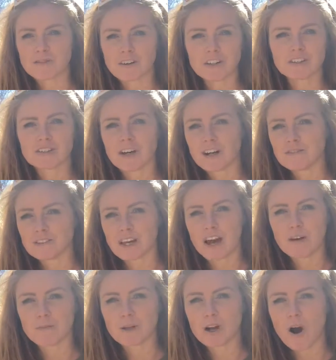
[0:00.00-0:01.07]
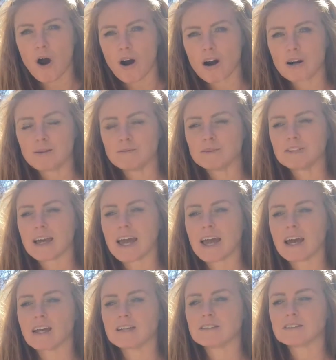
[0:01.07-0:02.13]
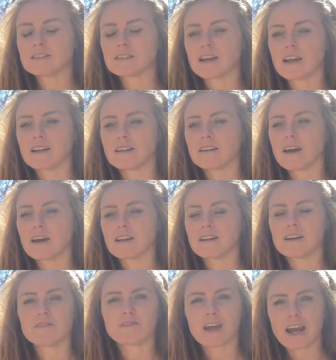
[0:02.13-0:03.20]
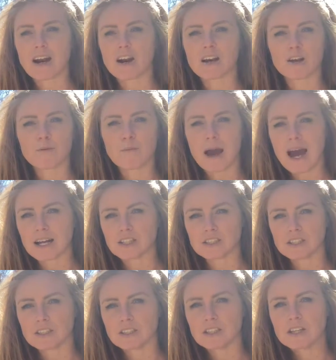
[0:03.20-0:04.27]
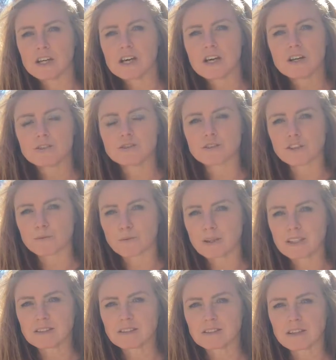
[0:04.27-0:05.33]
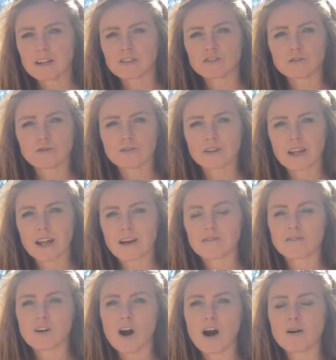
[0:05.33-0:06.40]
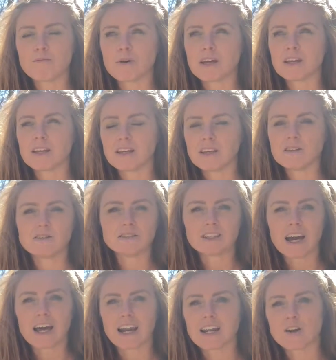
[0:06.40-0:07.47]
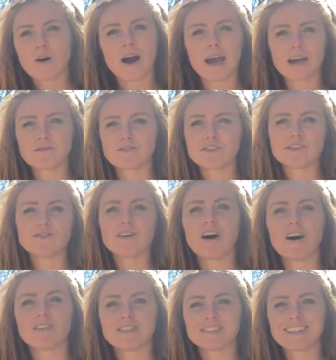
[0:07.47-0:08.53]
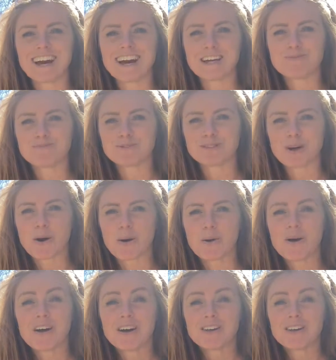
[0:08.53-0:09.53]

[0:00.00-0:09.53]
of ourselves that have been harmed and give care and compassion to those places in our soul that have not been healed yet. I know I have to do it all the time. So